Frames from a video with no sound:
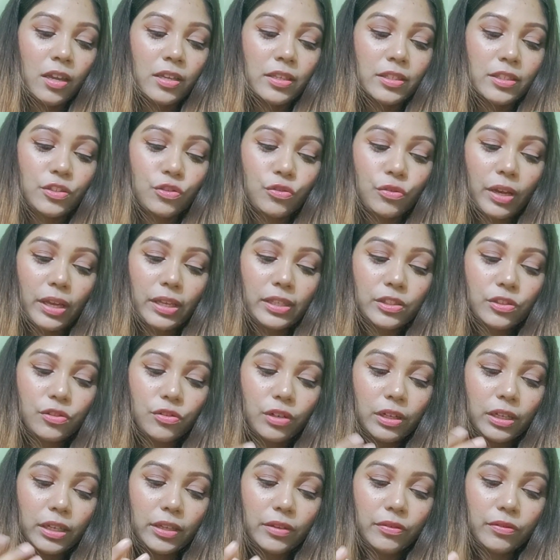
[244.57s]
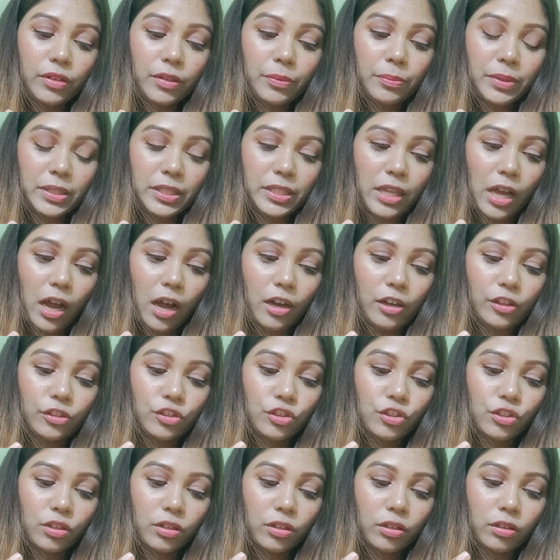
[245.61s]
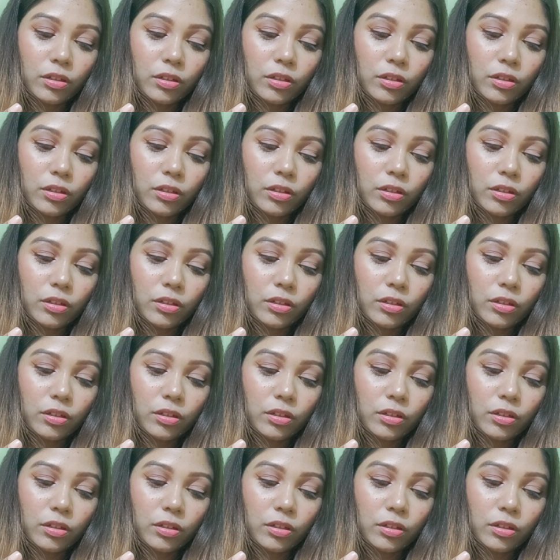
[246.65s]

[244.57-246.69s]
stress reliever massage